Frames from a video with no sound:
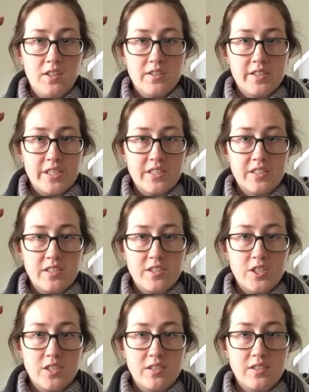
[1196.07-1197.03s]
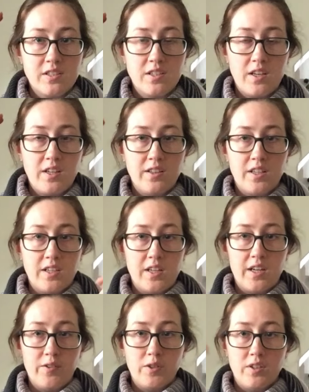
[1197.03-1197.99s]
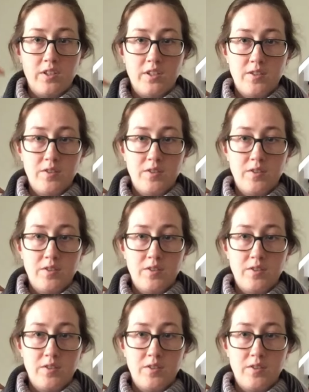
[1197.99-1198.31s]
6 inches, and then I would